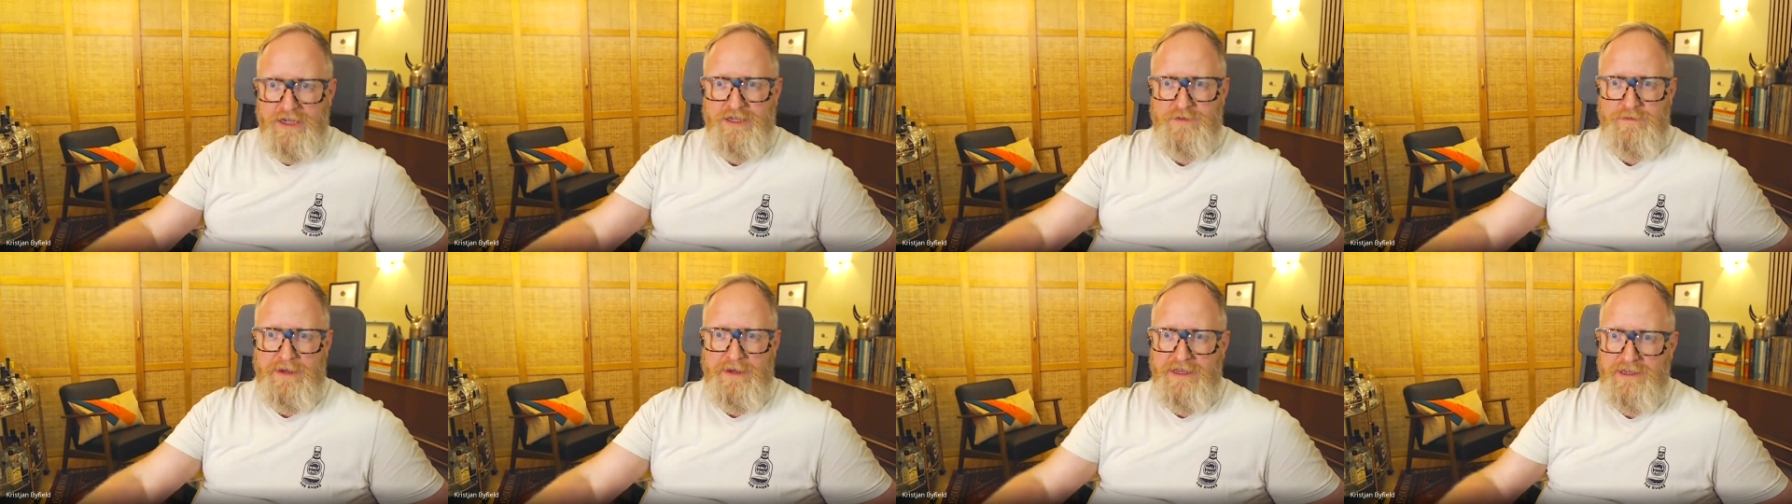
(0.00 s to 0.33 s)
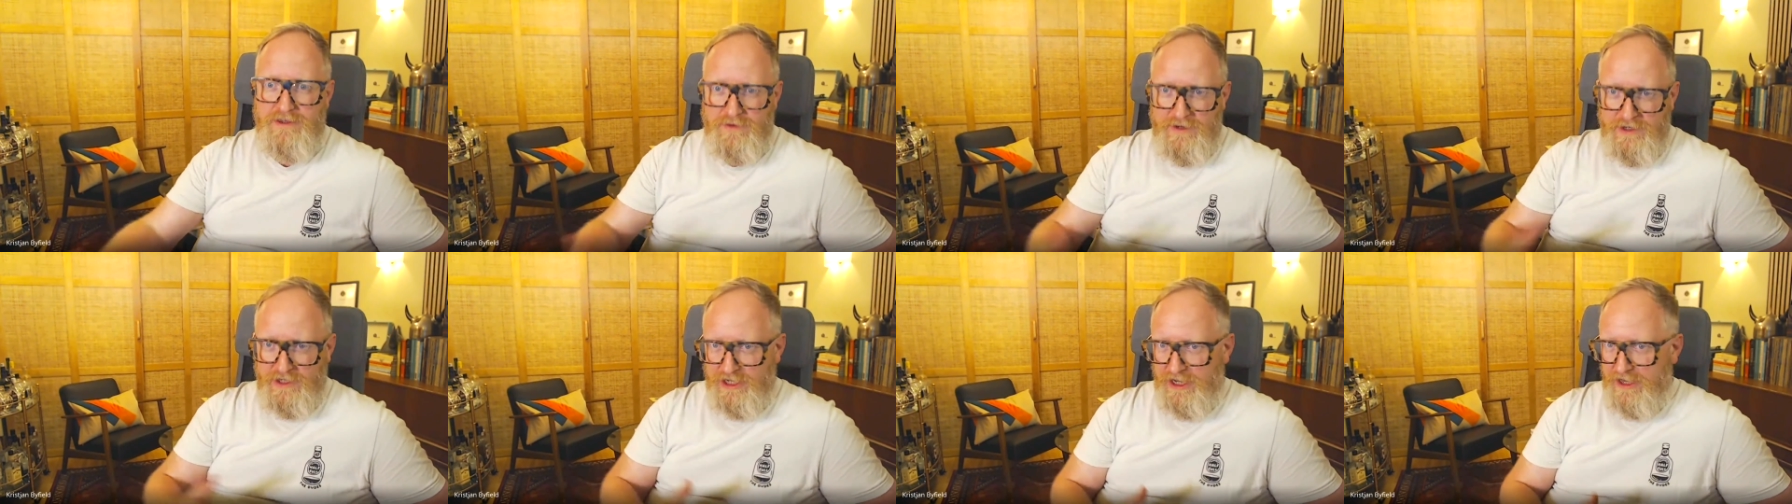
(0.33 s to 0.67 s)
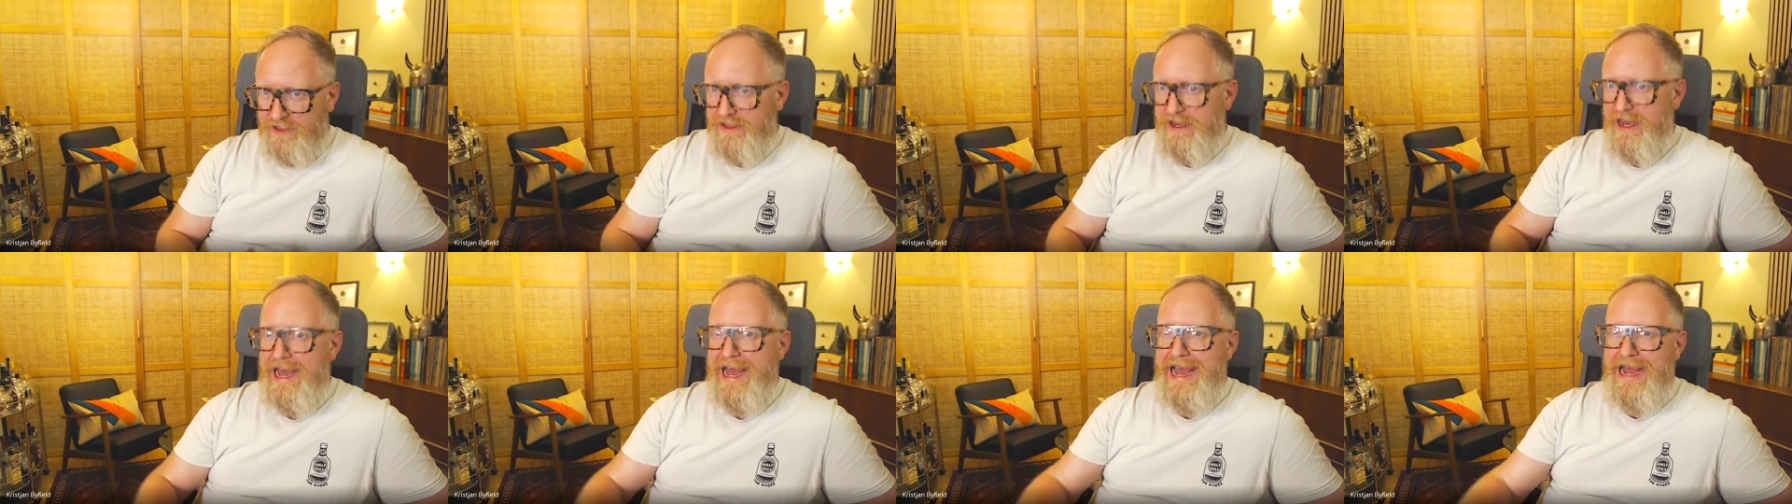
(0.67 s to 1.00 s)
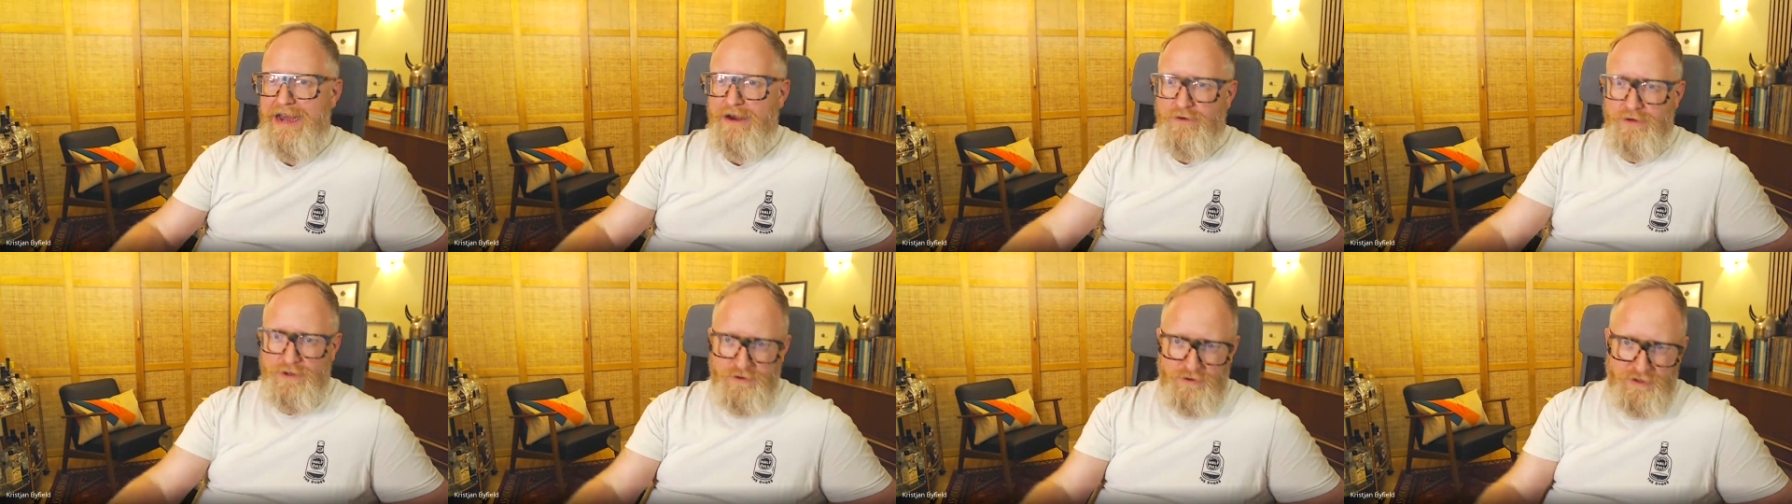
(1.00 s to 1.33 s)
speak to each other,
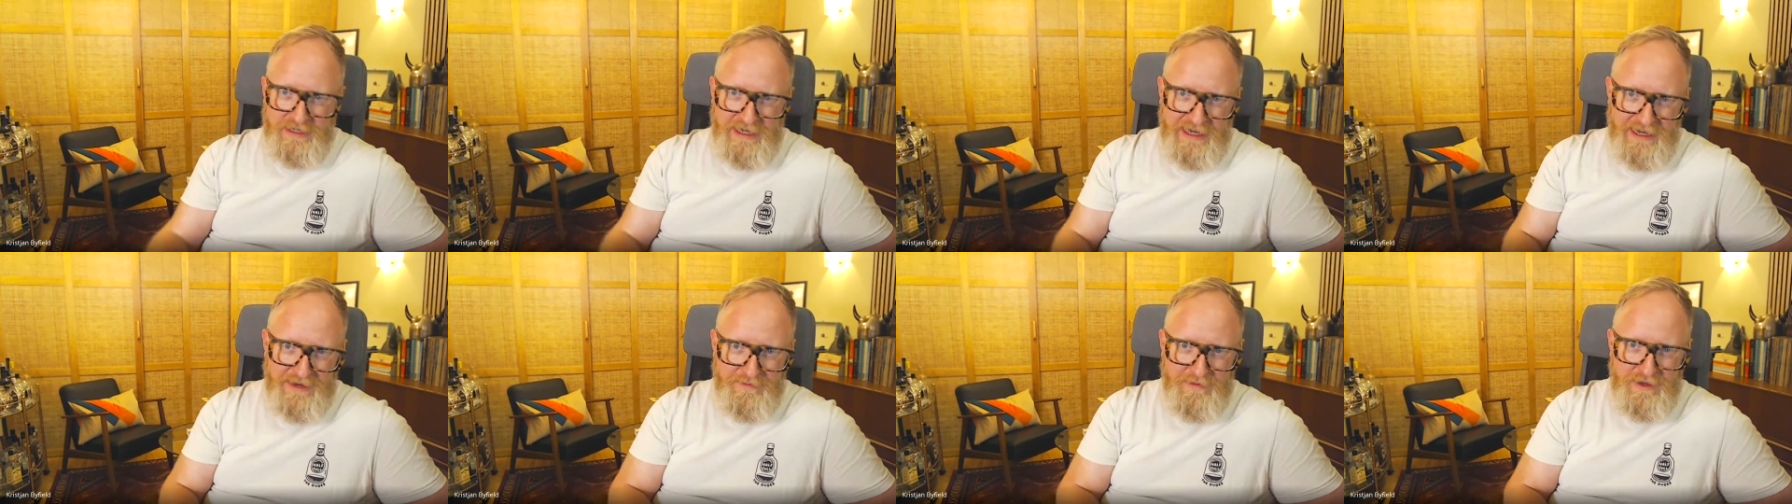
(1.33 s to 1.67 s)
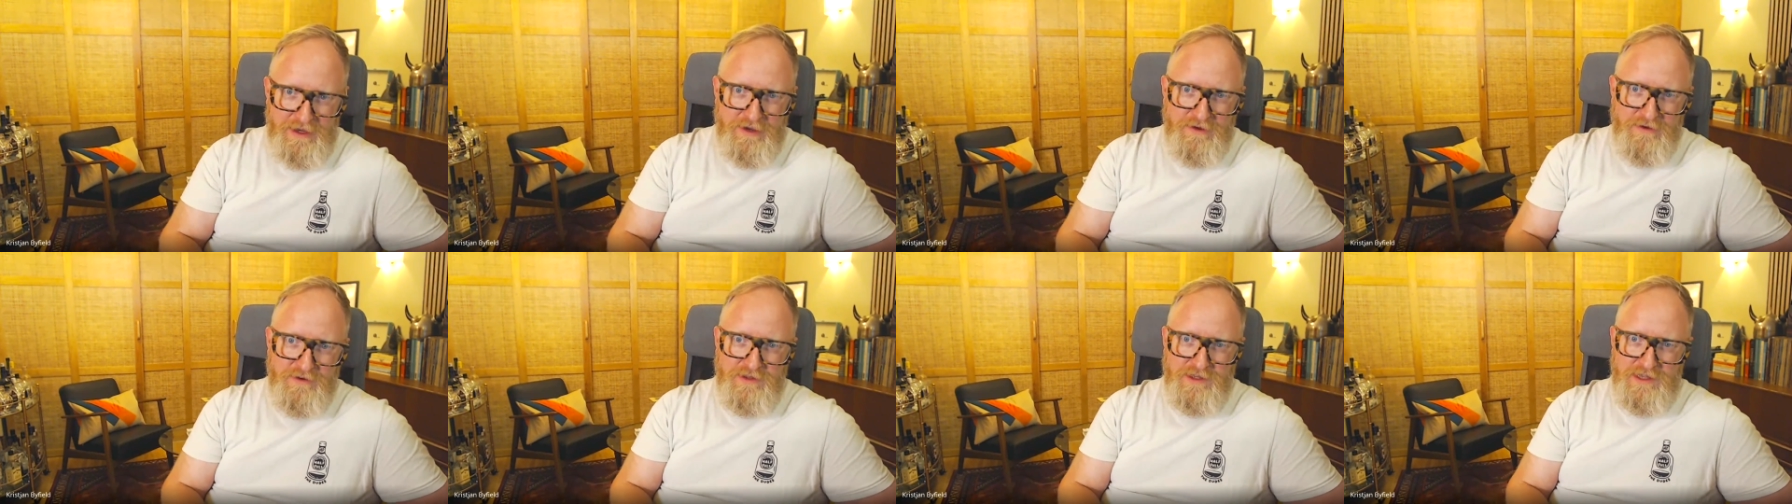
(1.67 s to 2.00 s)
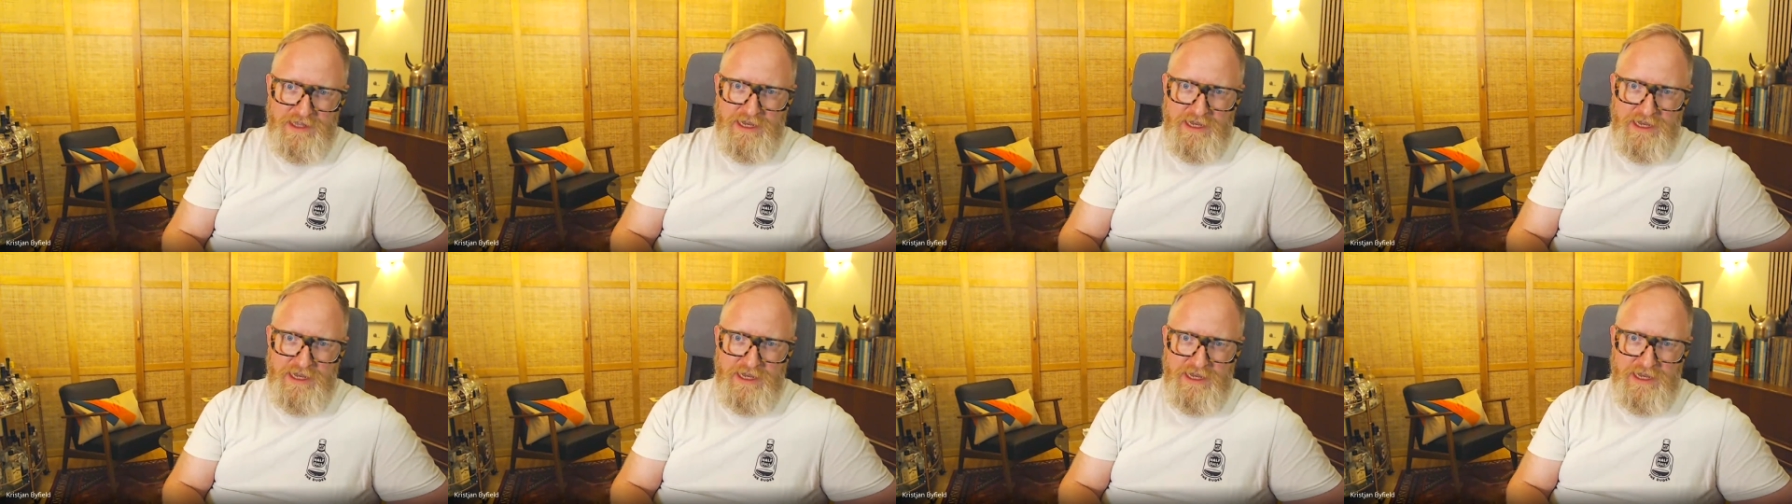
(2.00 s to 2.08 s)
how your team use